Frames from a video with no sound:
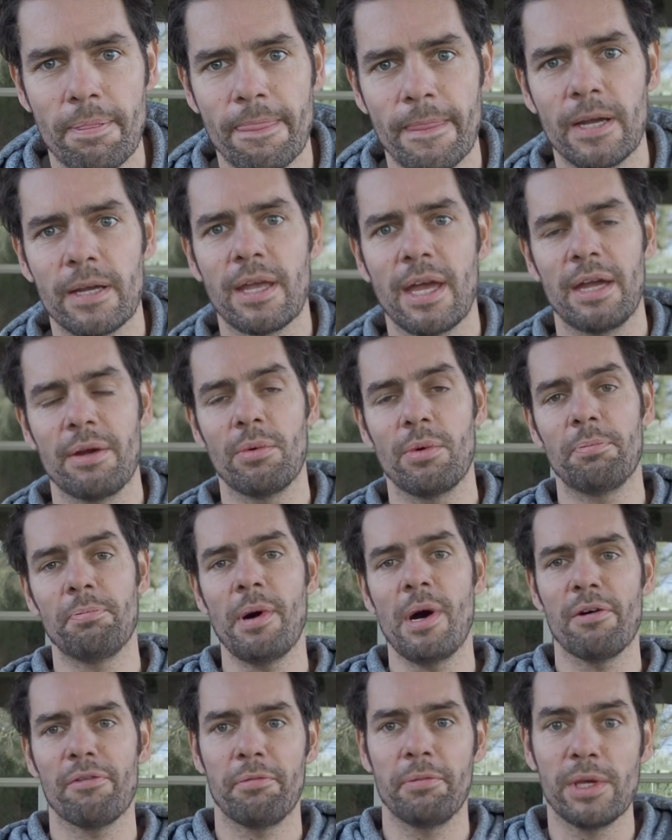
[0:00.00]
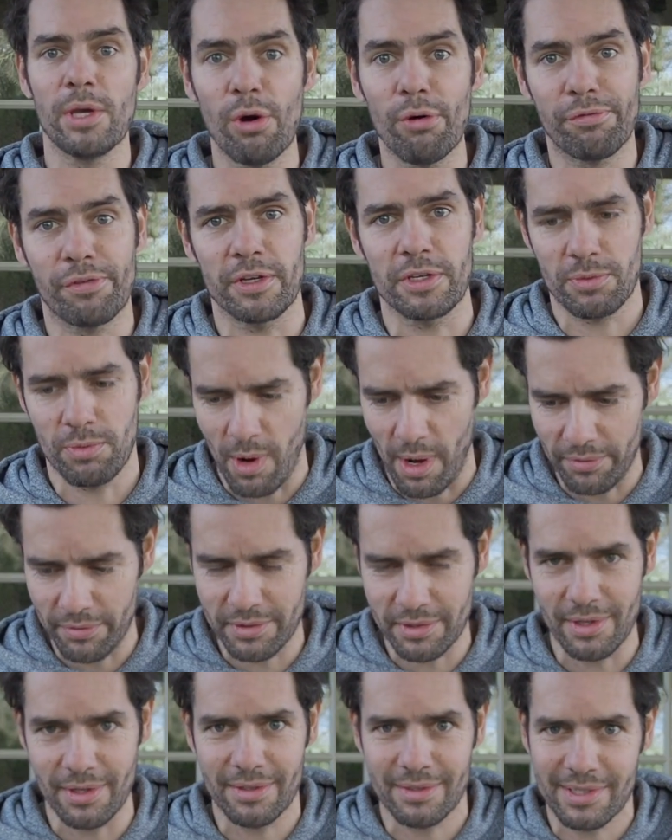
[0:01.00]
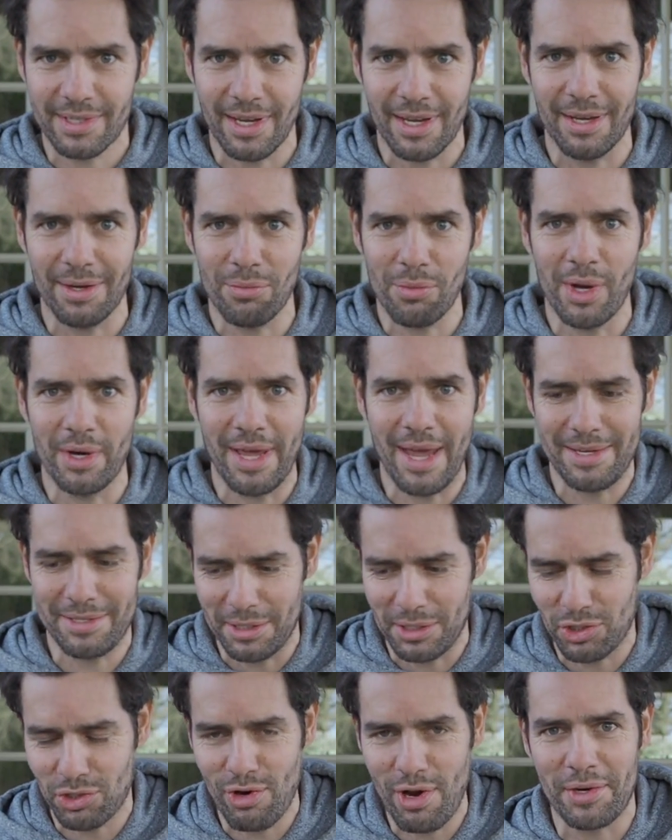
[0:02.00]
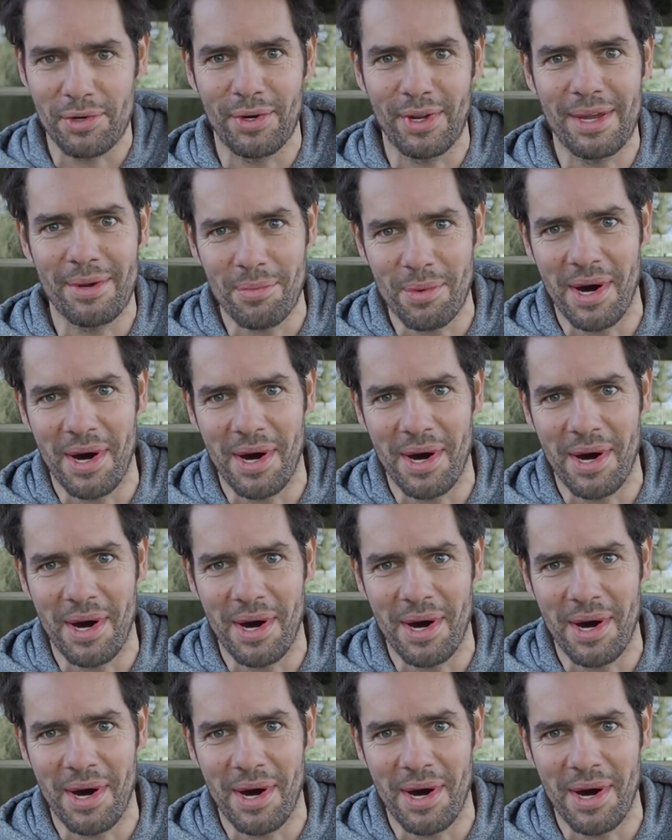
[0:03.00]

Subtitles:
Okay, well, apart from the obvious ones, that one has a tread on it,